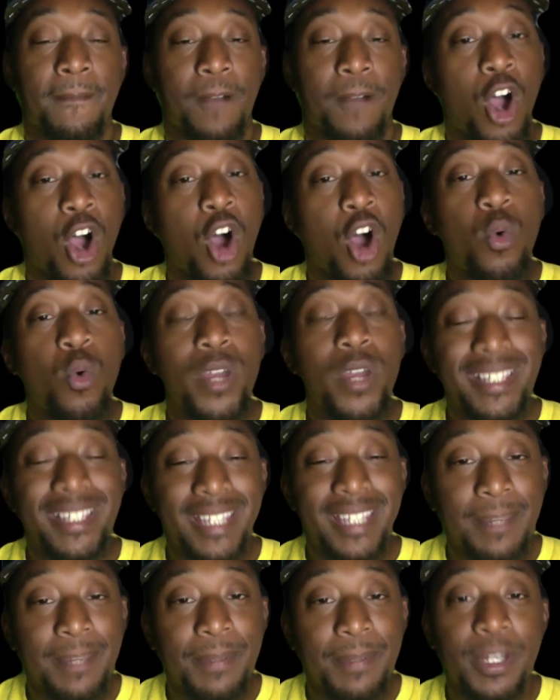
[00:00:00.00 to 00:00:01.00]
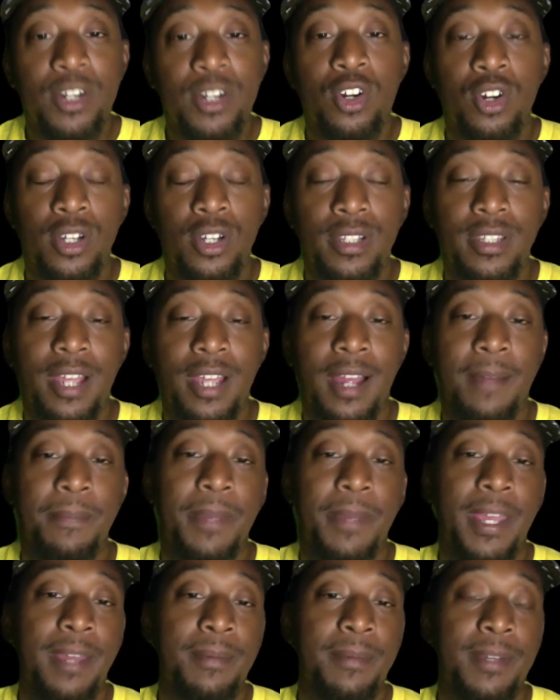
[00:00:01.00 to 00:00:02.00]
Always keeping on-time
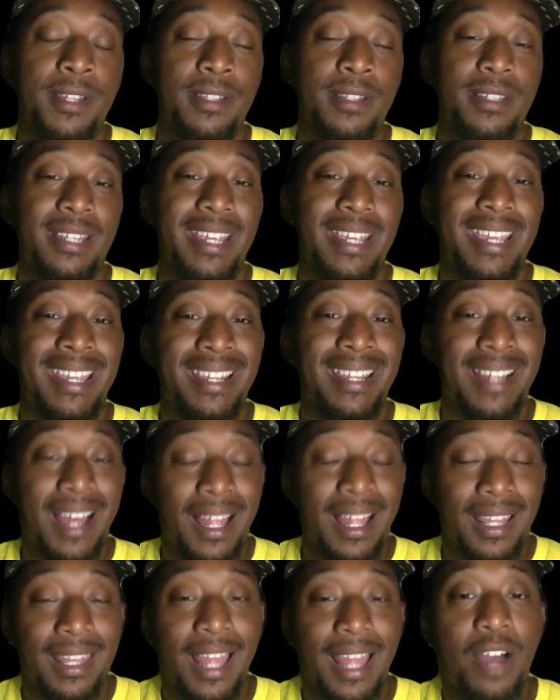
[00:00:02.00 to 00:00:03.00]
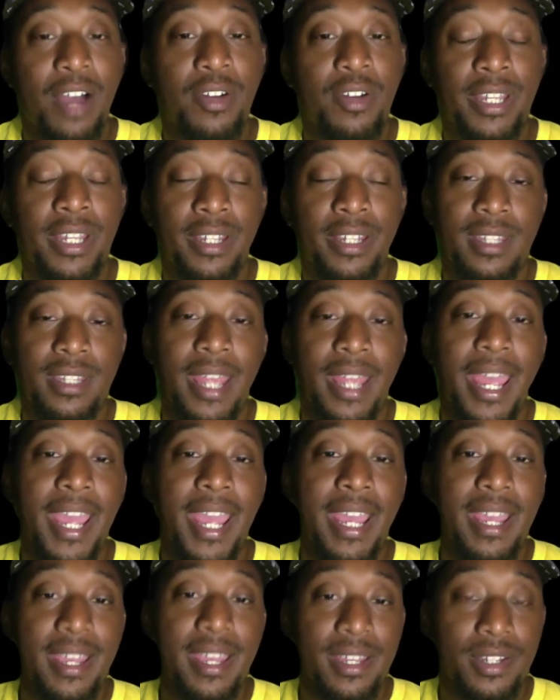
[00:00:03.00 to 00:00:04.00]
payments and allowing it to
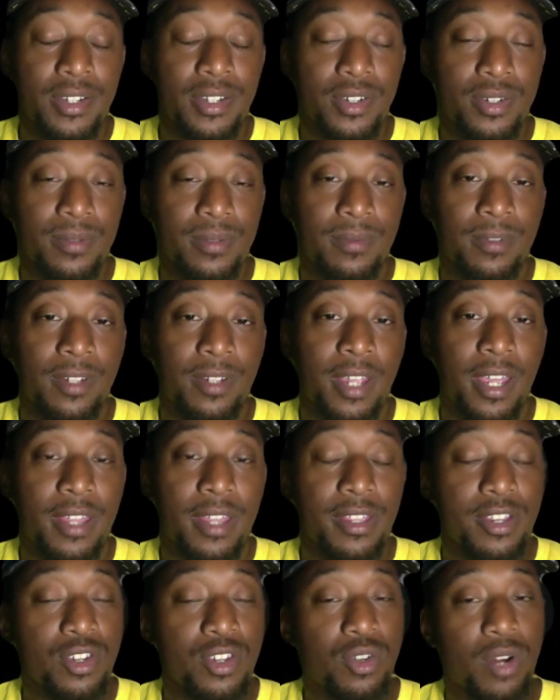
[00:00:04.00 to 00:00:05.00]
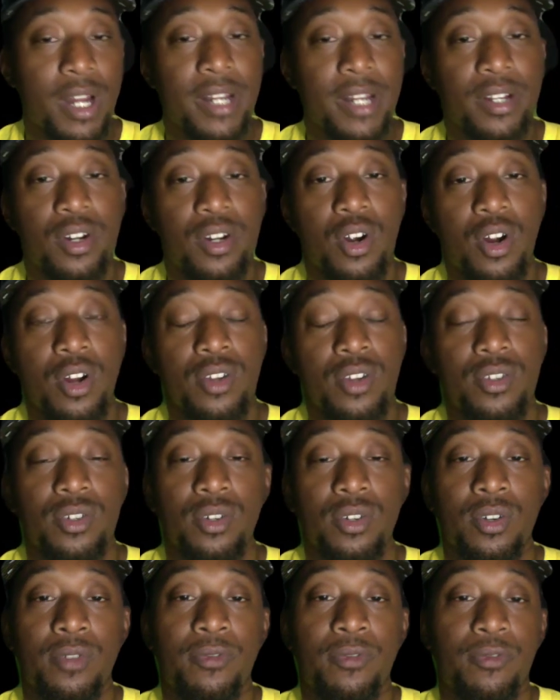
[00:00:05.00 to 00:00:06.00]
age. Okay. These credit cards
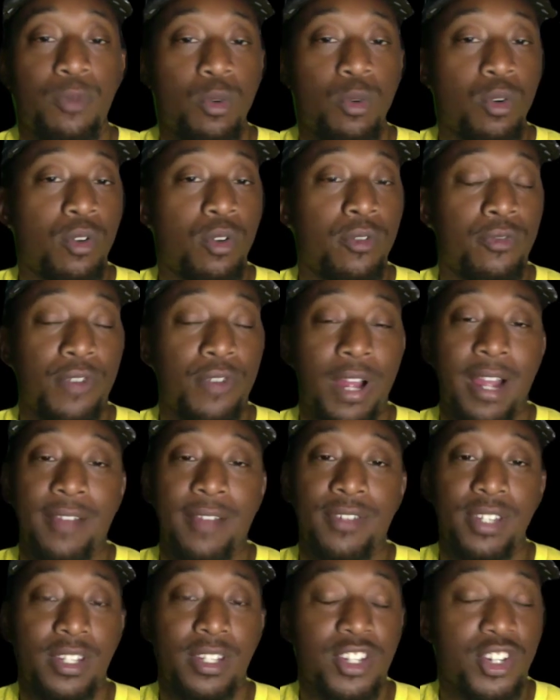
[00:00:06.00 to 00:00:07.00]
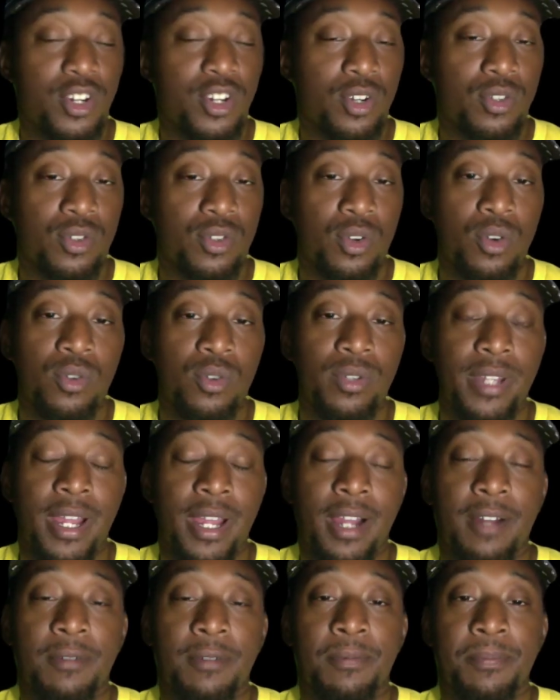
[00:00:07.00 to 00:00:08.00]
are 4, 5, 6 years old
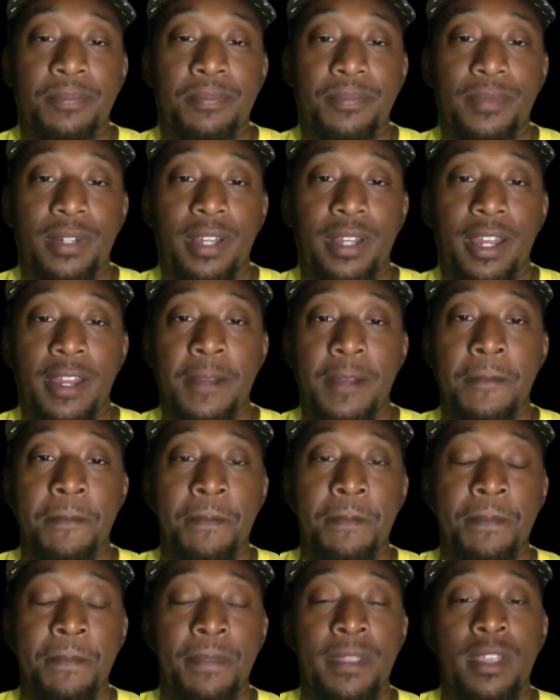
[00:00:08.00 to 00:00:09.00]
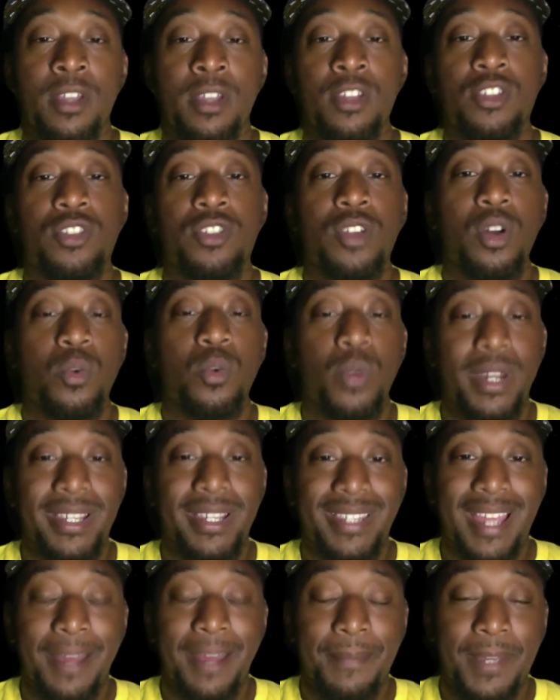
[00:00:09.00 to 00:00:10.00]
now. Okay. So what does
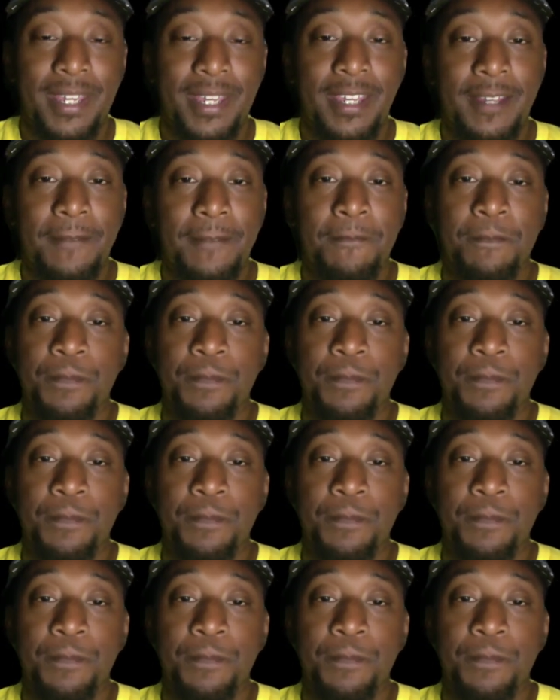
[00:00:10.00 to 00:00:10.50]
that mean?